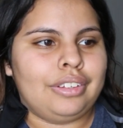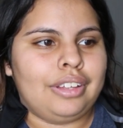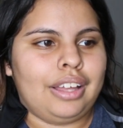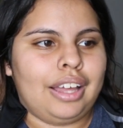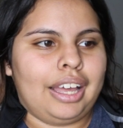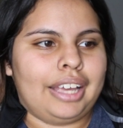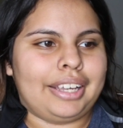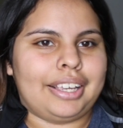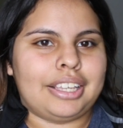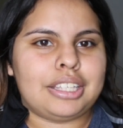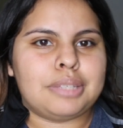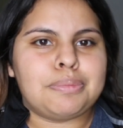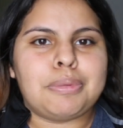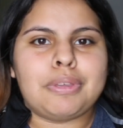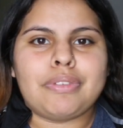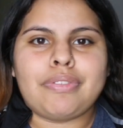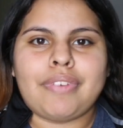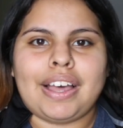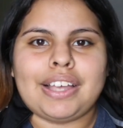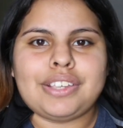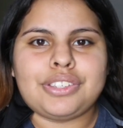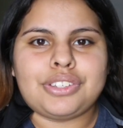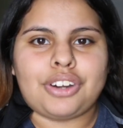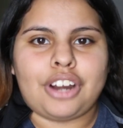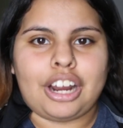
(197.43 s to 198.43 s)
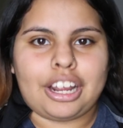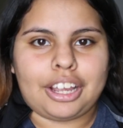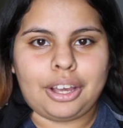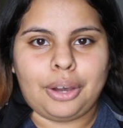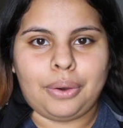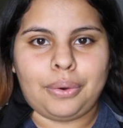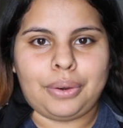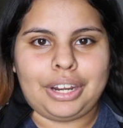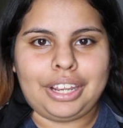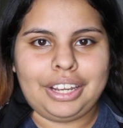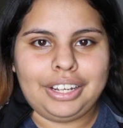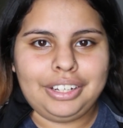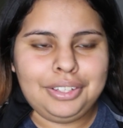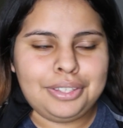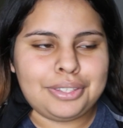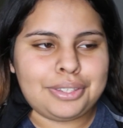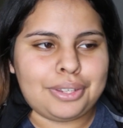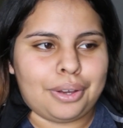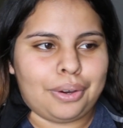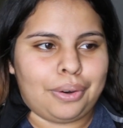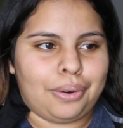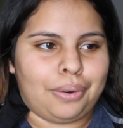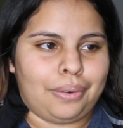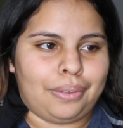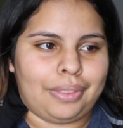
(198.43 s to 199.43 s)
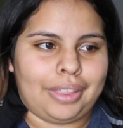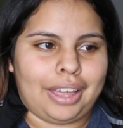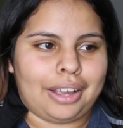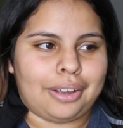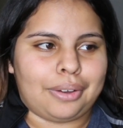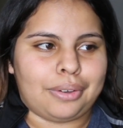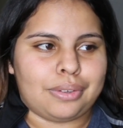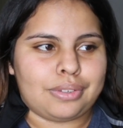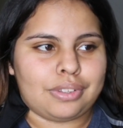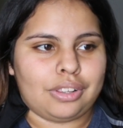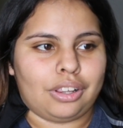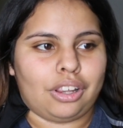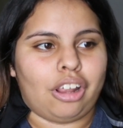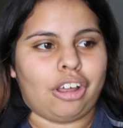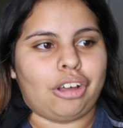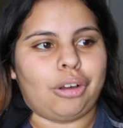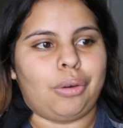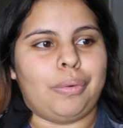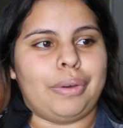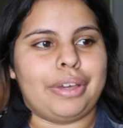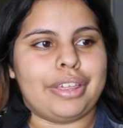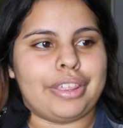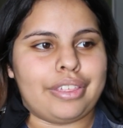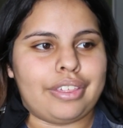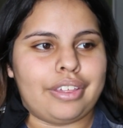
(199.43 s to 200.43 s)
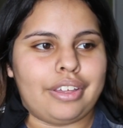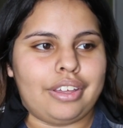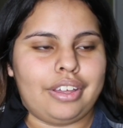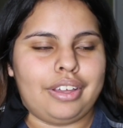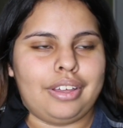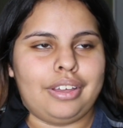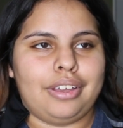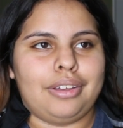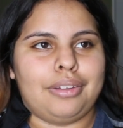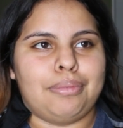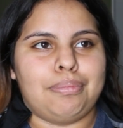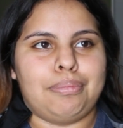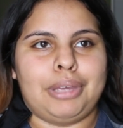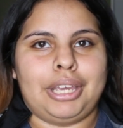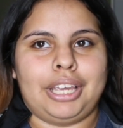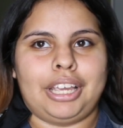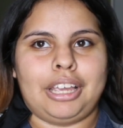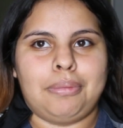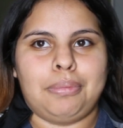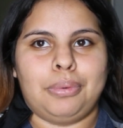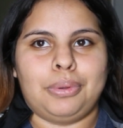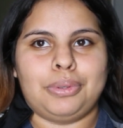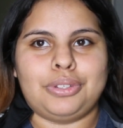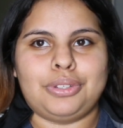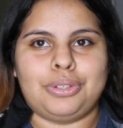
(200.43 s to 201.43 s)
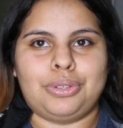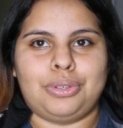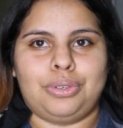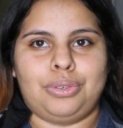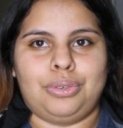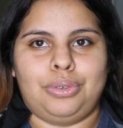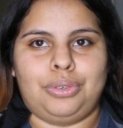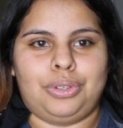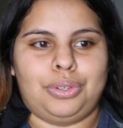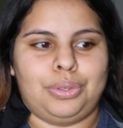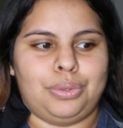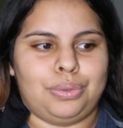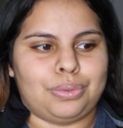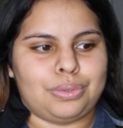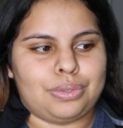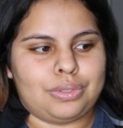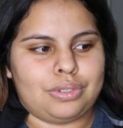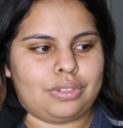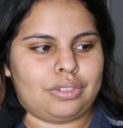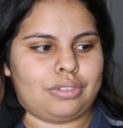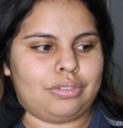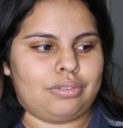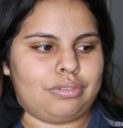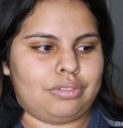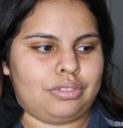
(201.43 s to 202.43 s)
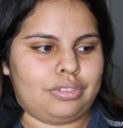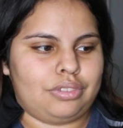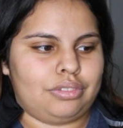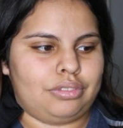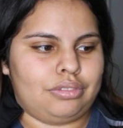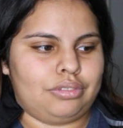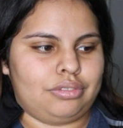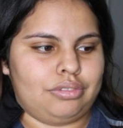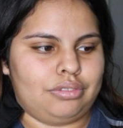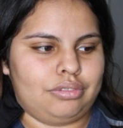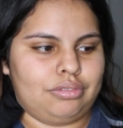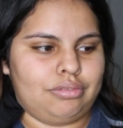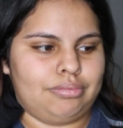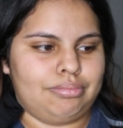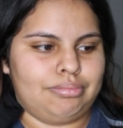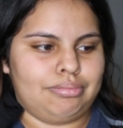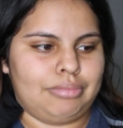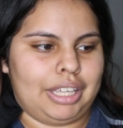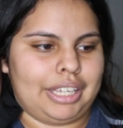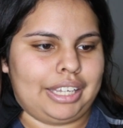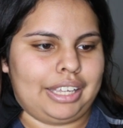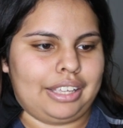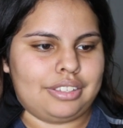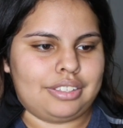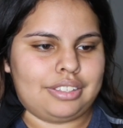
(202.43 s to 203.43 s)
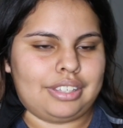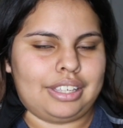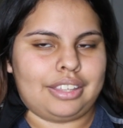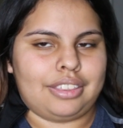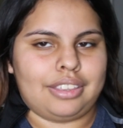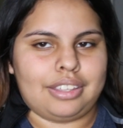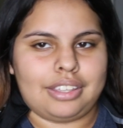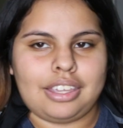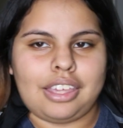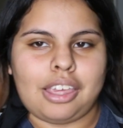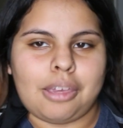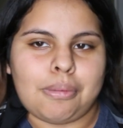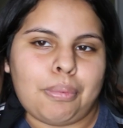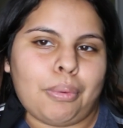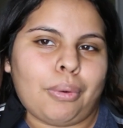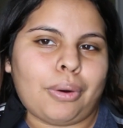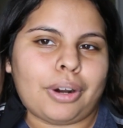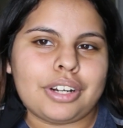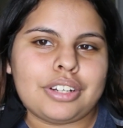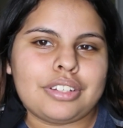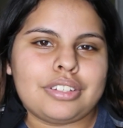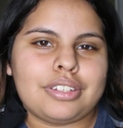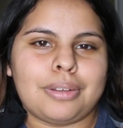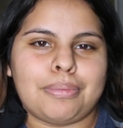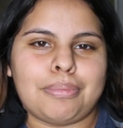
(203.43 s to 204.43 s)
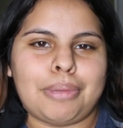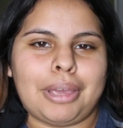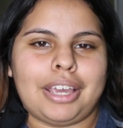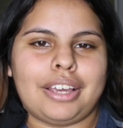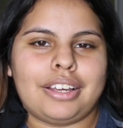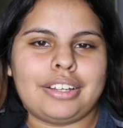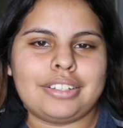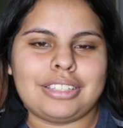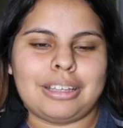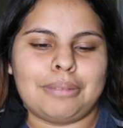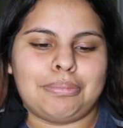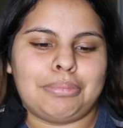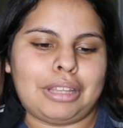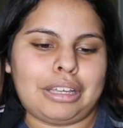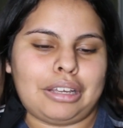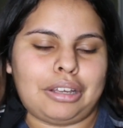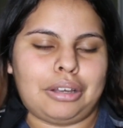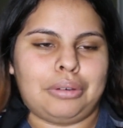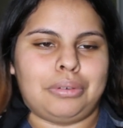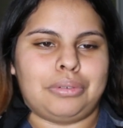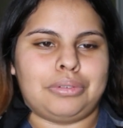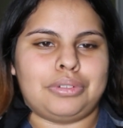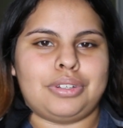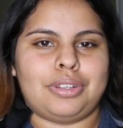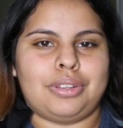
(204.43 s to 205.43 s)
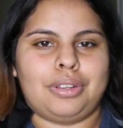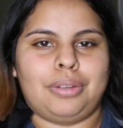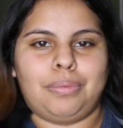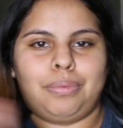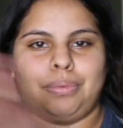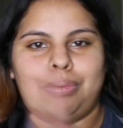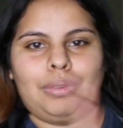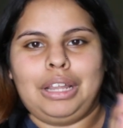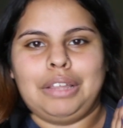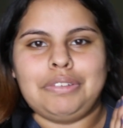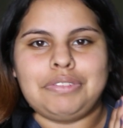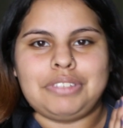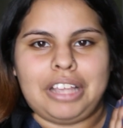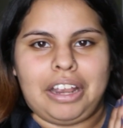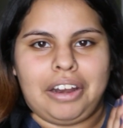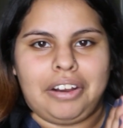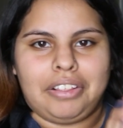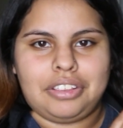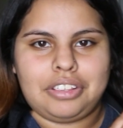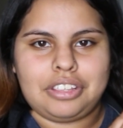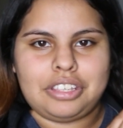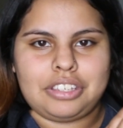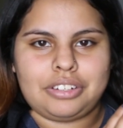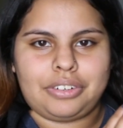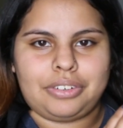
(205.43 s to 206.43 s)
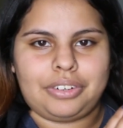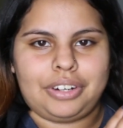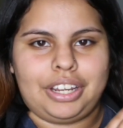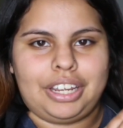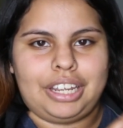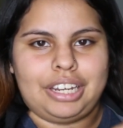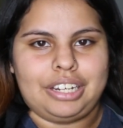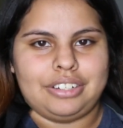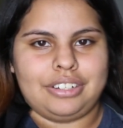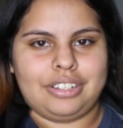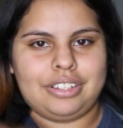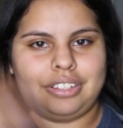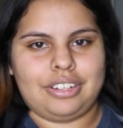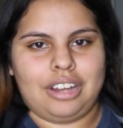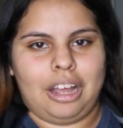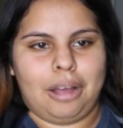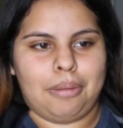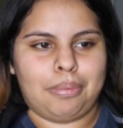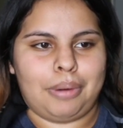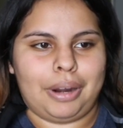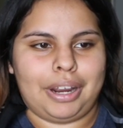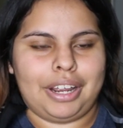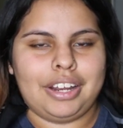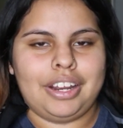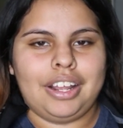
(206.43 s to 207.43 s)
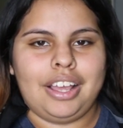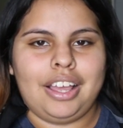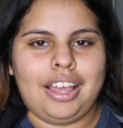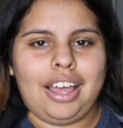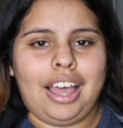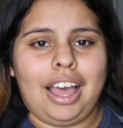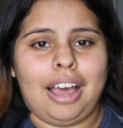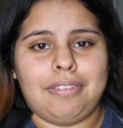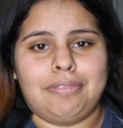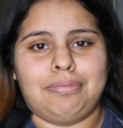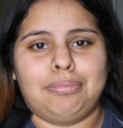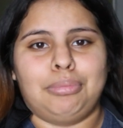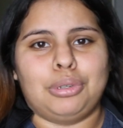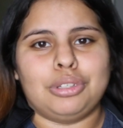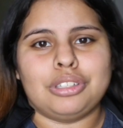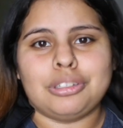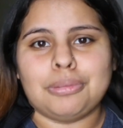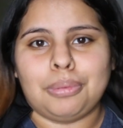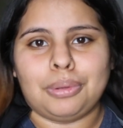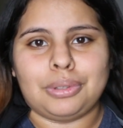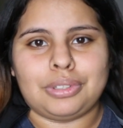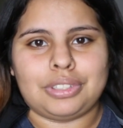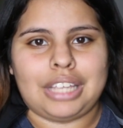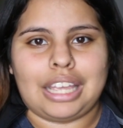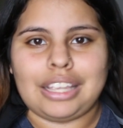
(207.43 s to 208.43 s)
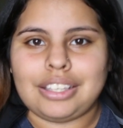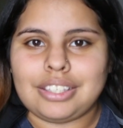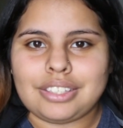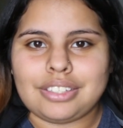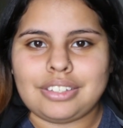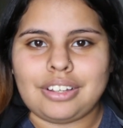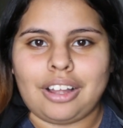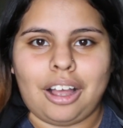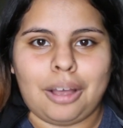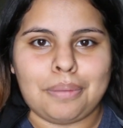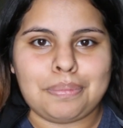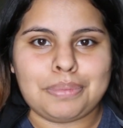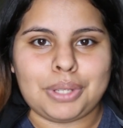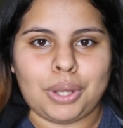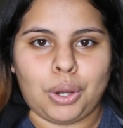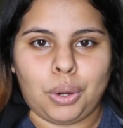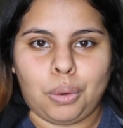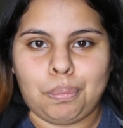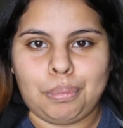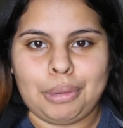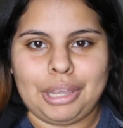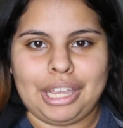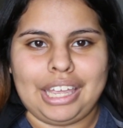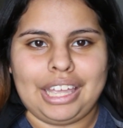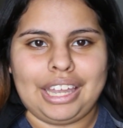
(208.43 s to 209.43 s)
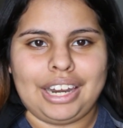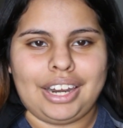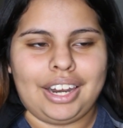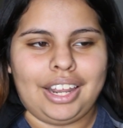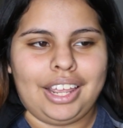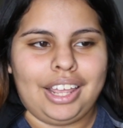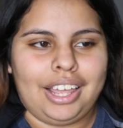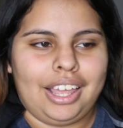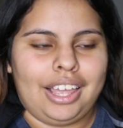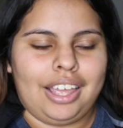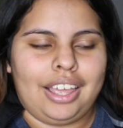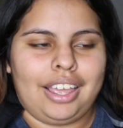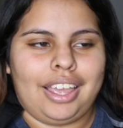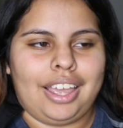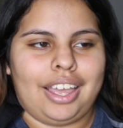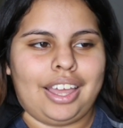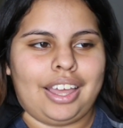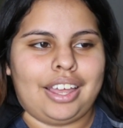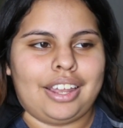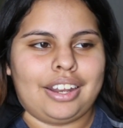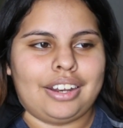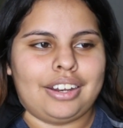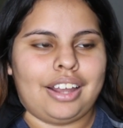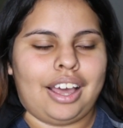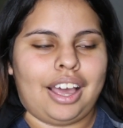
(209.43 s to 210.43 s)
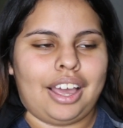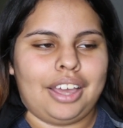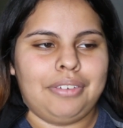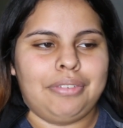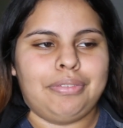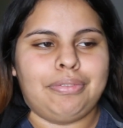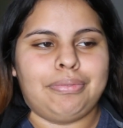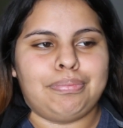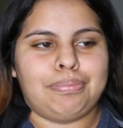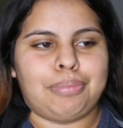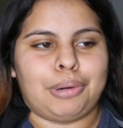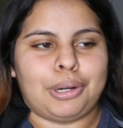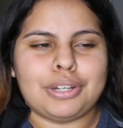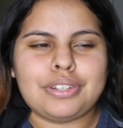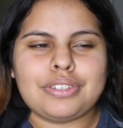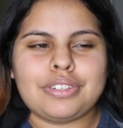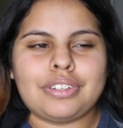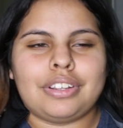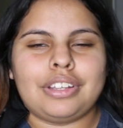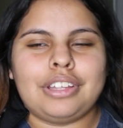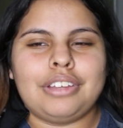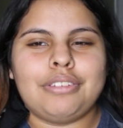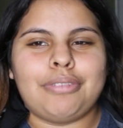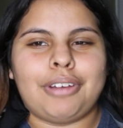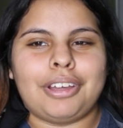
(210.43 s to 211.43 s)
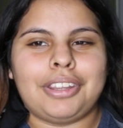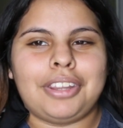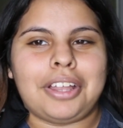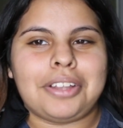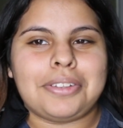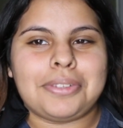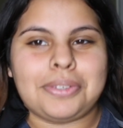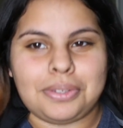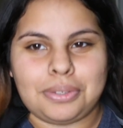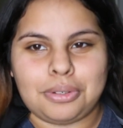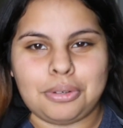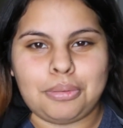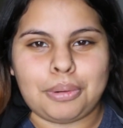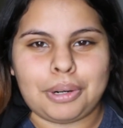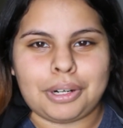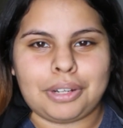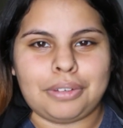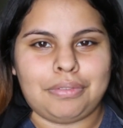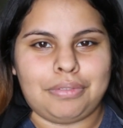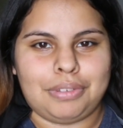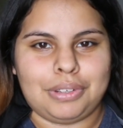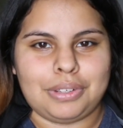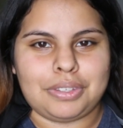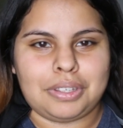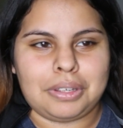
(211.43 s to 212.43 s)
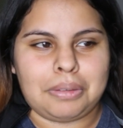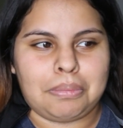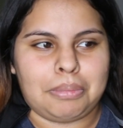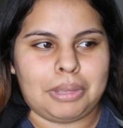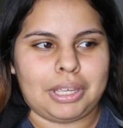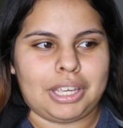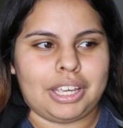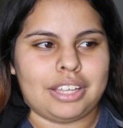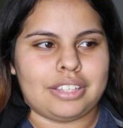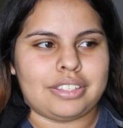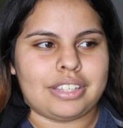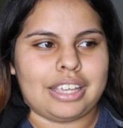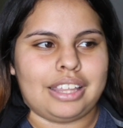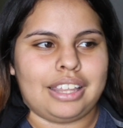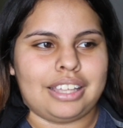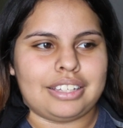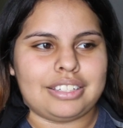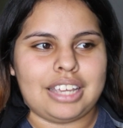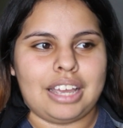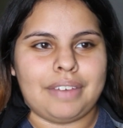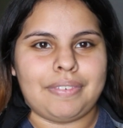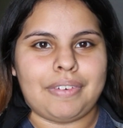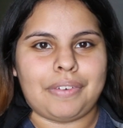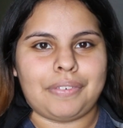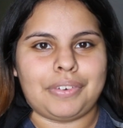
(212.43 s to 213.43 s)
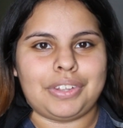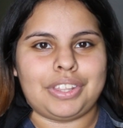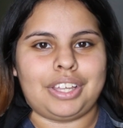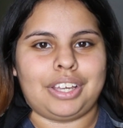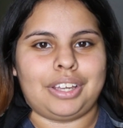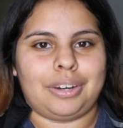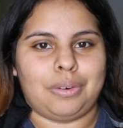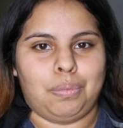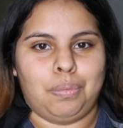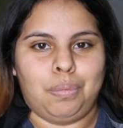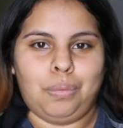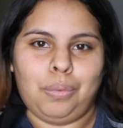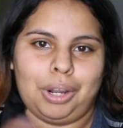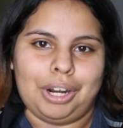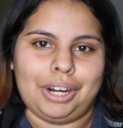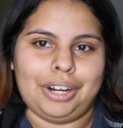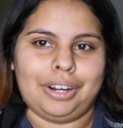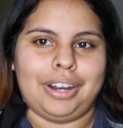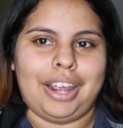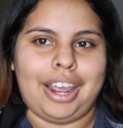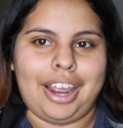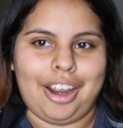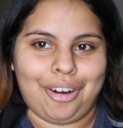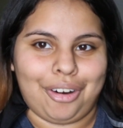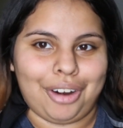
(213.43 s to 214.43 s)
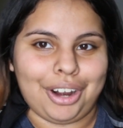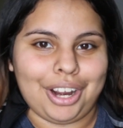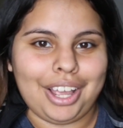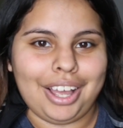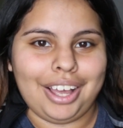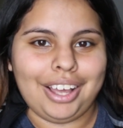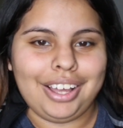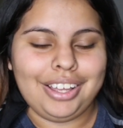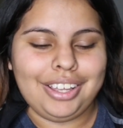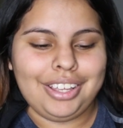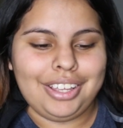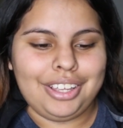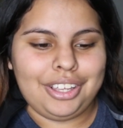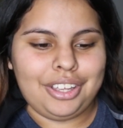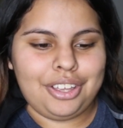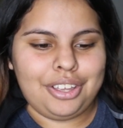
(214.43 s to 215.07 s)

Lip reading: I guess, be faster at coding. So that goes along with being able to use, I guess, like the keyboard to make something go to the left side of the screen, to the top right, have multiple desktops open. And I personally find that super confusing because I like to have everything in one area.